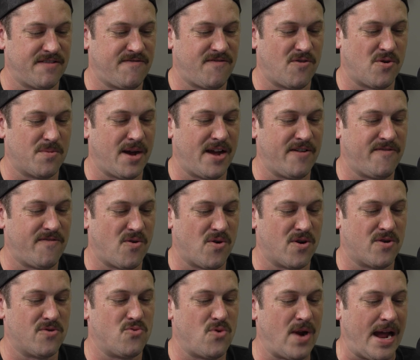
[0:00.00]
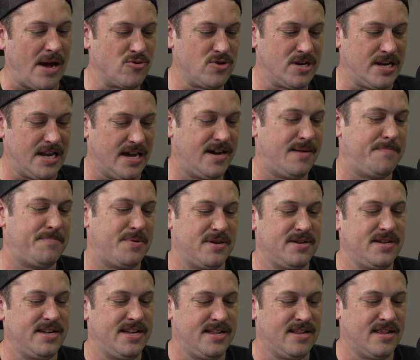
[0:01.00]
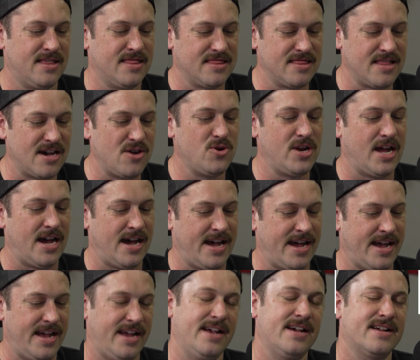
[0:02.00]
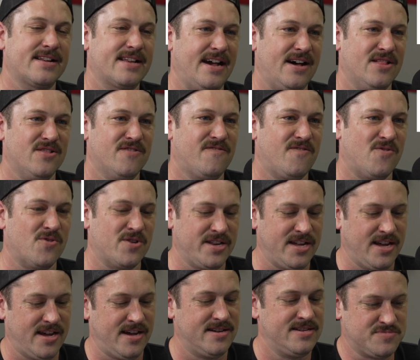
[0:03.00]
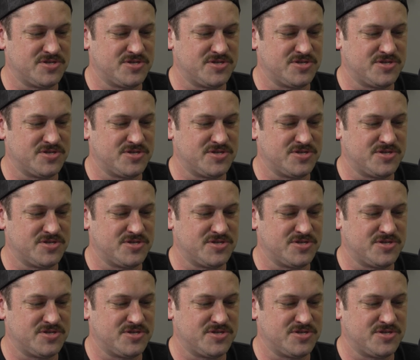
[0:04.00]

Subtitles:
4x4 Roundup in Lodi, California.